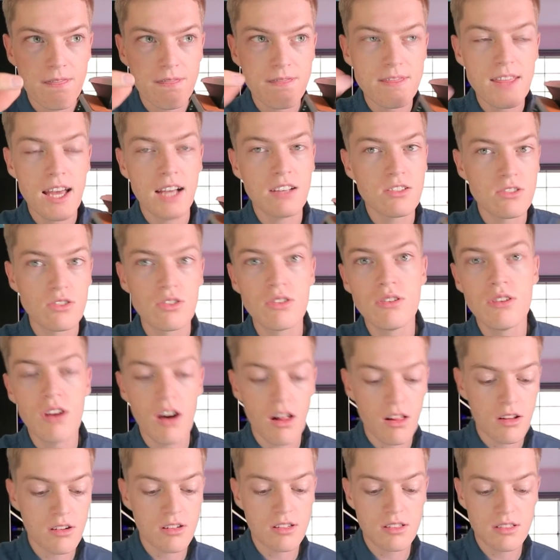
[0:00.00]
that's
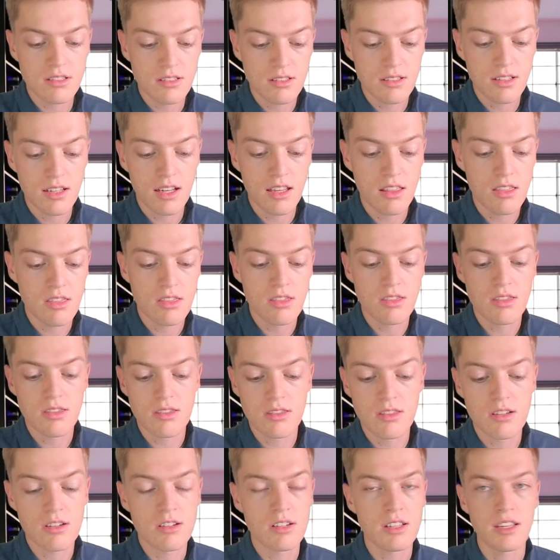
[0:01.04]

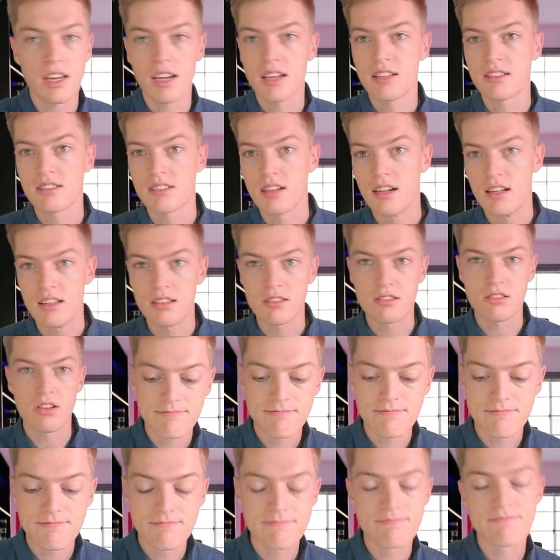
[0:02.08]
$2.38.
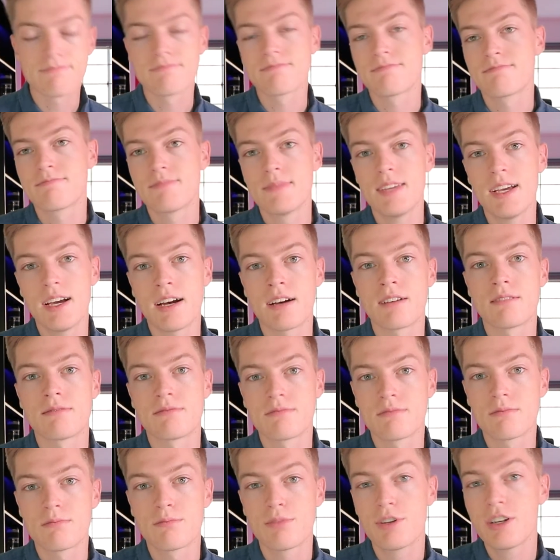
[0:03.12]
Yeah,
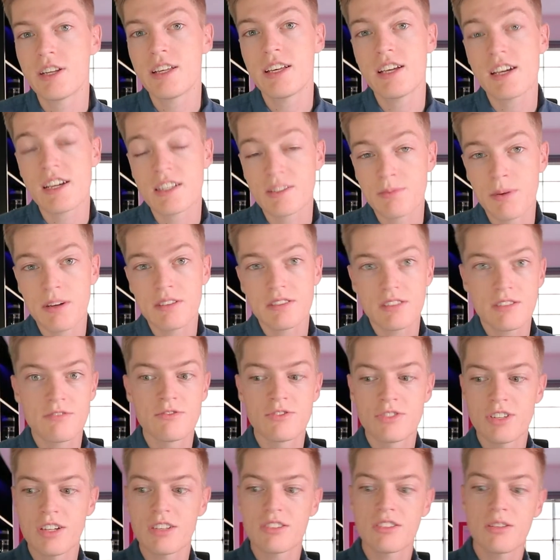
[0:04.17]
pretty expensive
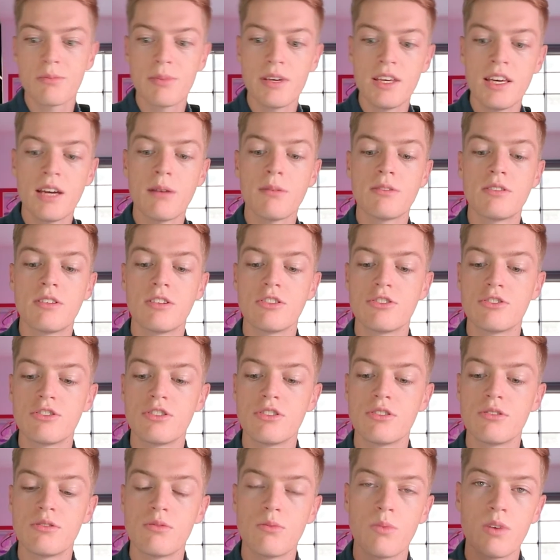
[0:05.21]
just to be able to
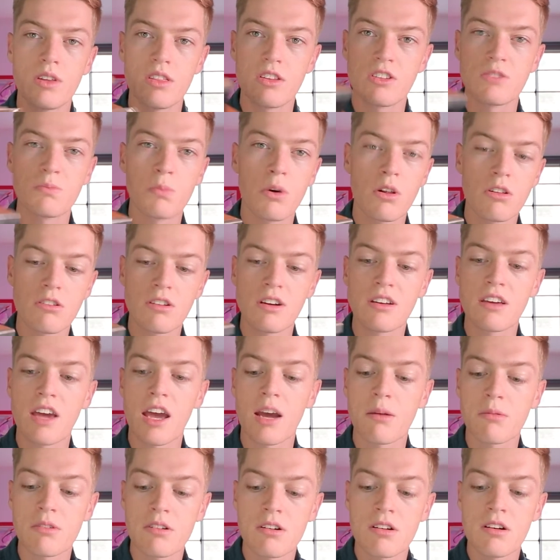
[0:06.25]
shoot with this Polaroid
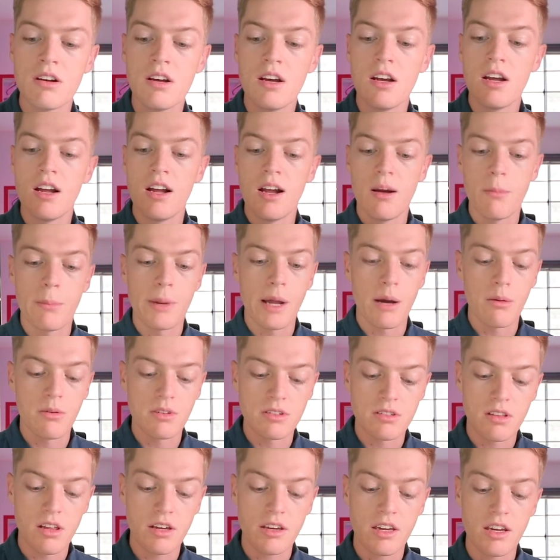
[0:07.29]
camera, but I was
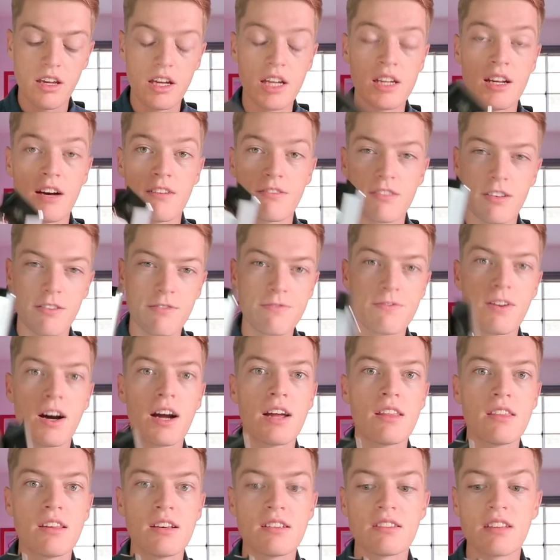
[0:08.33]
lucky enough to
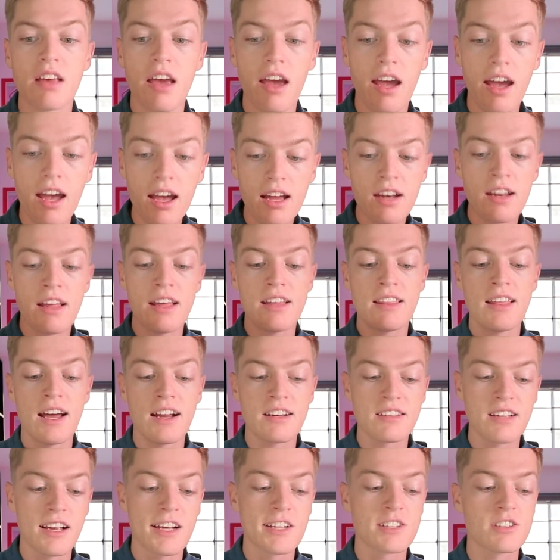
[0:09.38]
find this, and that
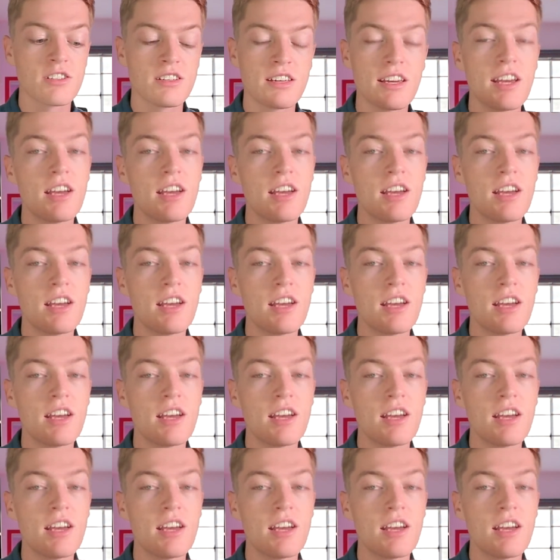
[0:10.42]
is actually